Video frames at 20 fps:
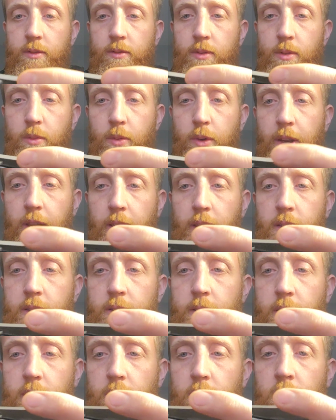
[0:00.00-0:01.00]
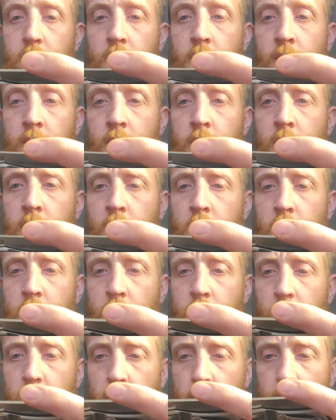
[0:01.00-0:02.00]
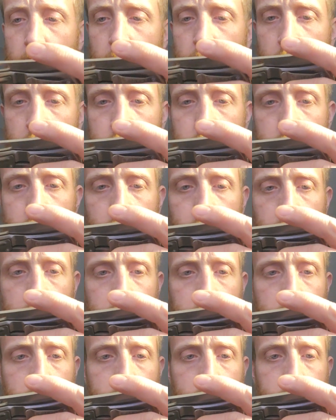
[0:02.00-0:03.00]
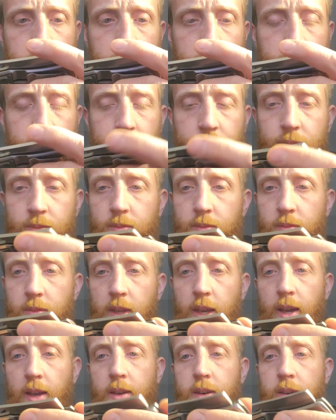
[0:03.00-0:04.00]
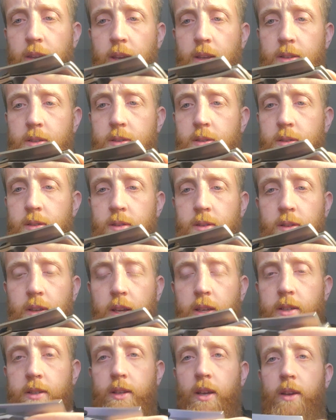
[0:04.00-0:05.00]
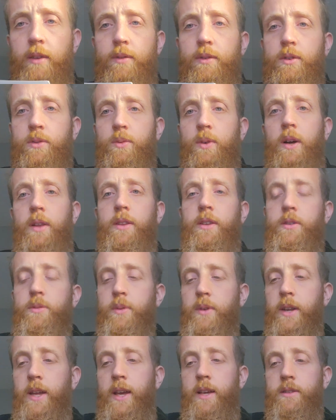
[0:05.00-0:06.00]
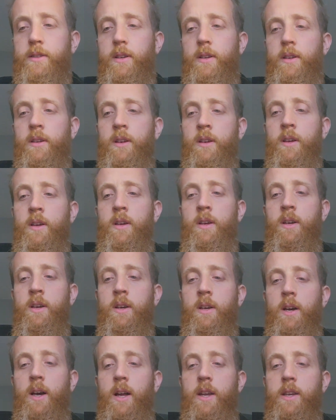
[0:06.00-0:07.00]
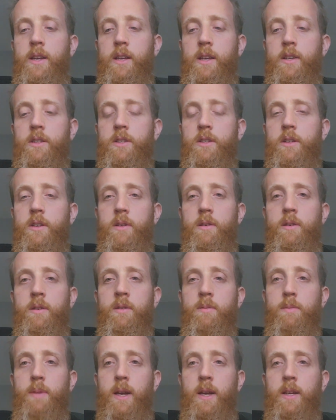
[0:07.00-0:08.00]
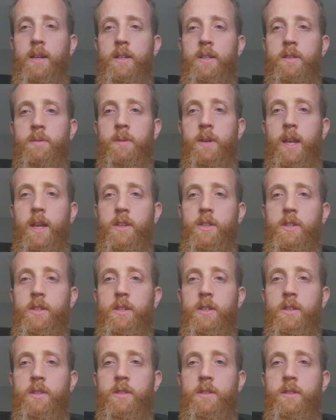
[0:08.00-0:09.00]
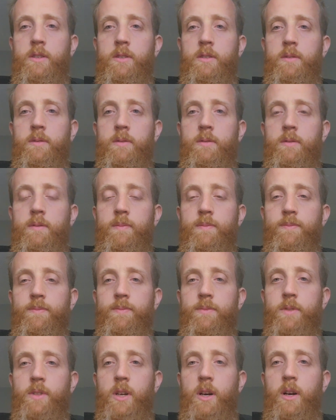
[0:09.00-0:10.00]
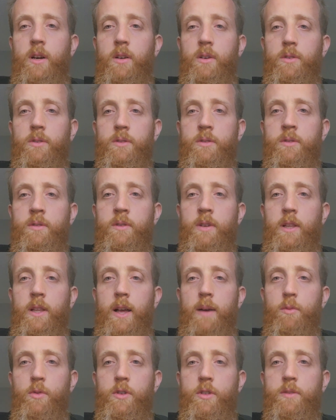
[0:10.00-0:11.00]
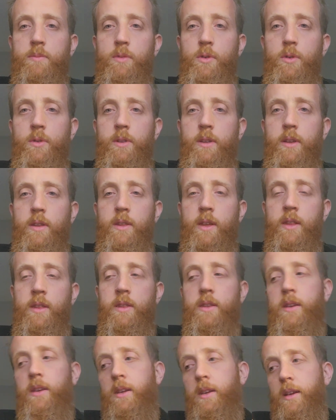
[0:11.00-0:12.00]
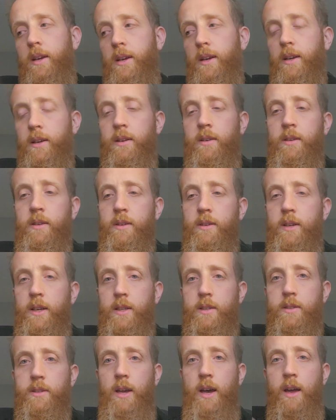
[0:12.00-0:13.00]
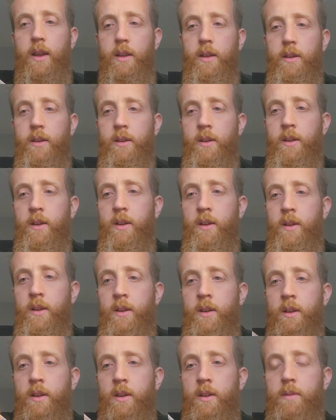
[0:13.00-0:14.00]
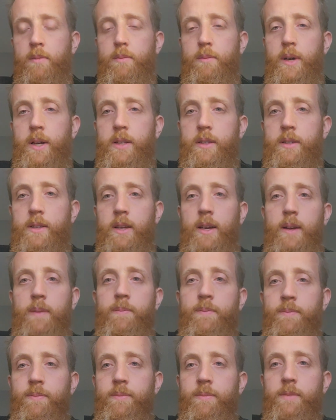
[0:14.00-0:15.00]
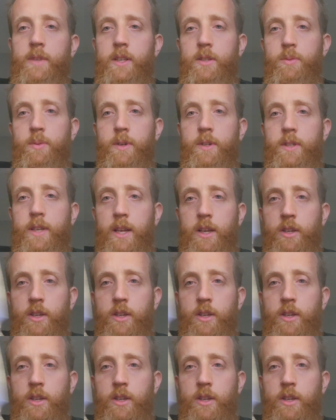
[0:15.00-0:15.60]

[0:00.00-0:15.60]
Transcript: from what I can tell. And yeah, nice knife as well. This one has an easier mechanism. It actually just toggles a lot more smoothly than the Asada, but this one is